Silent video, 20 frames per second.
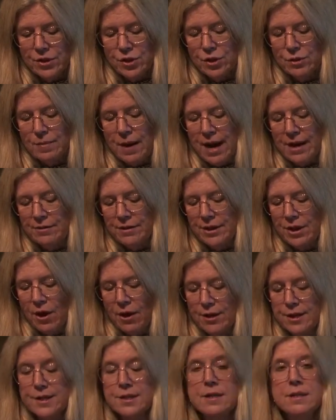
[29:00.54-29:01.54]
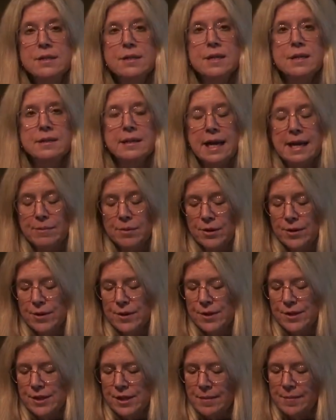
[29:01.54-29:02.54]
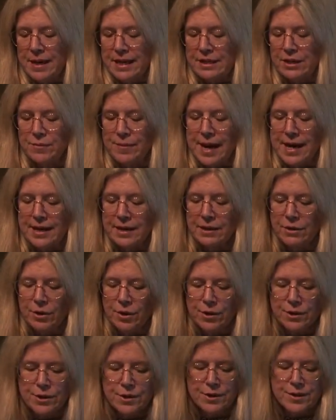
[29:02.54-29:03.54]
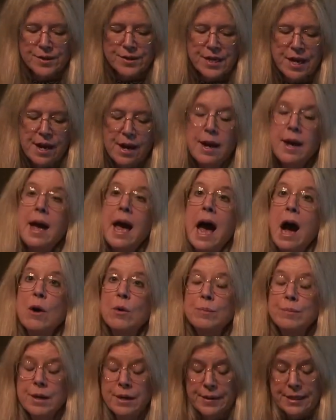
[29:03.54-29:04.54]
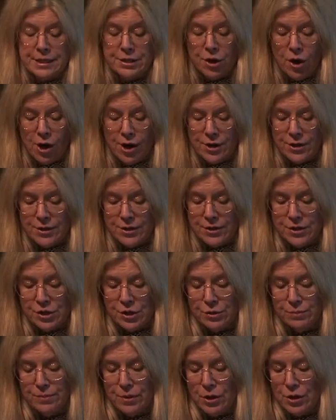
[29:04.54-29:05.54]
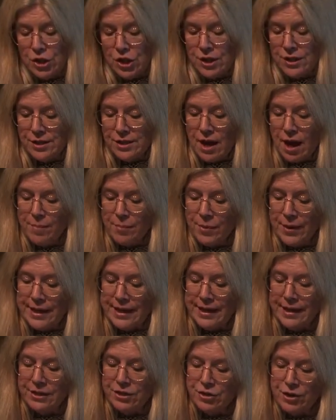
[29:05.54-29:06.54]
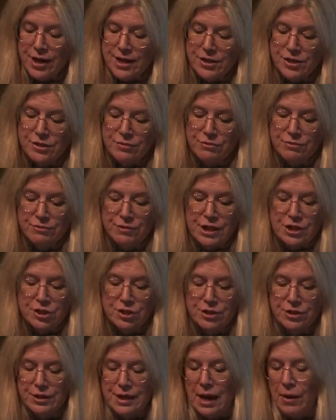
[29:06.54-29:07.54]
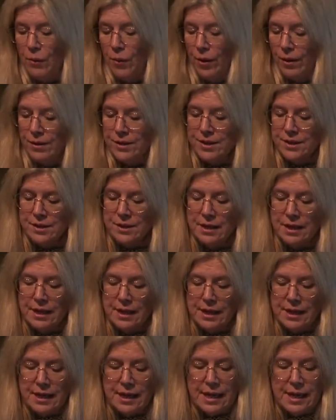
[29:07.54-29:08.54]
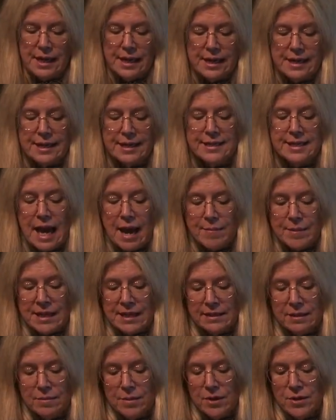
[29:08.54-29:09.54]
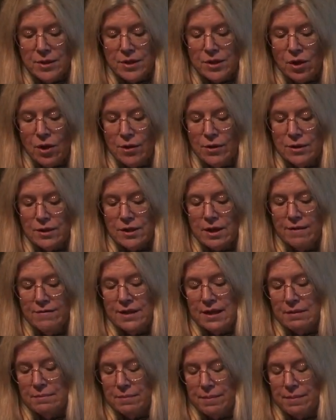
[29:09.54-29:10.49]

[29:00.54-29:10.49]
to migrant artisans and laborers, semi-nomadic herders, out-married daughters to merchants operating in trans-regional networks. In examining the Mira songs of the,